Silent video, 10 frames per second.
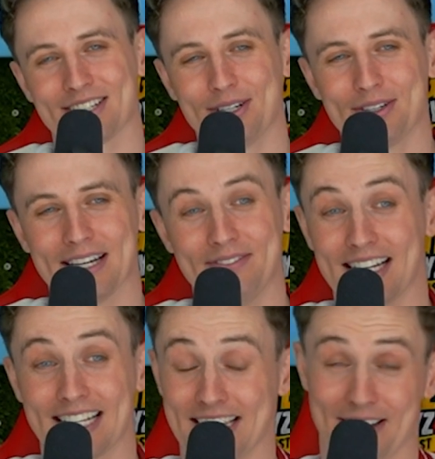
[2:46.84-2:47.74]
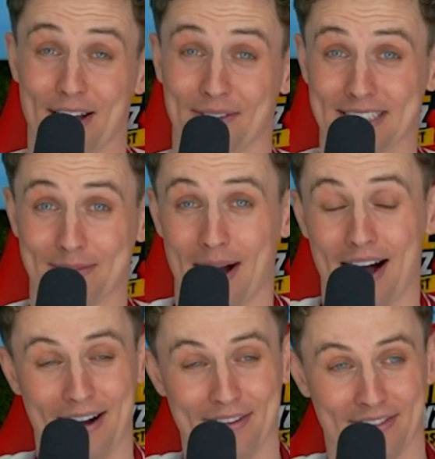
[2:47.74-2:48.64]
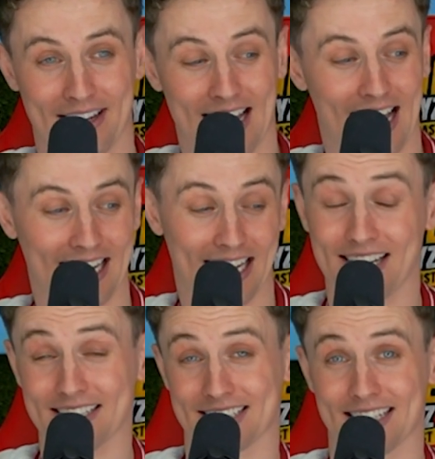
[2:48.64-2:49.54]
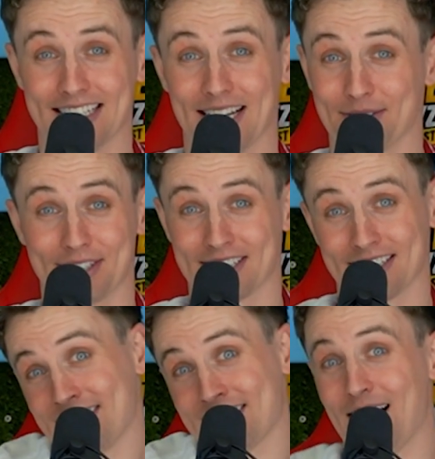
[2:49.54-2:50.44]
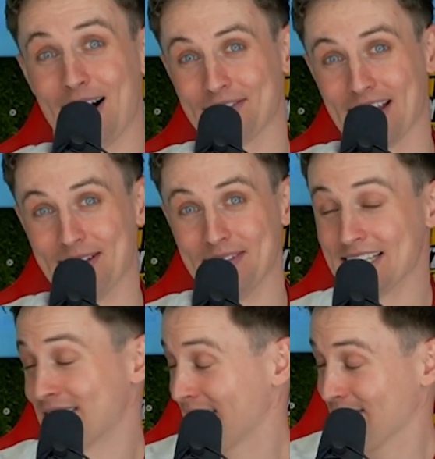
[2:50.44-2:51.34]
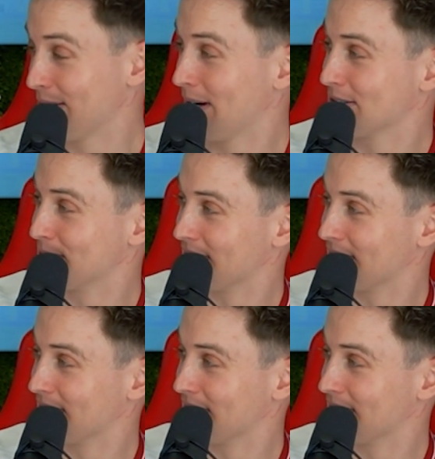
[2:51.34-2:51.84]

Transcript: called him. And I didn't know he was in the bath. And he answered and I was just laughed at him. And he took it really well, to be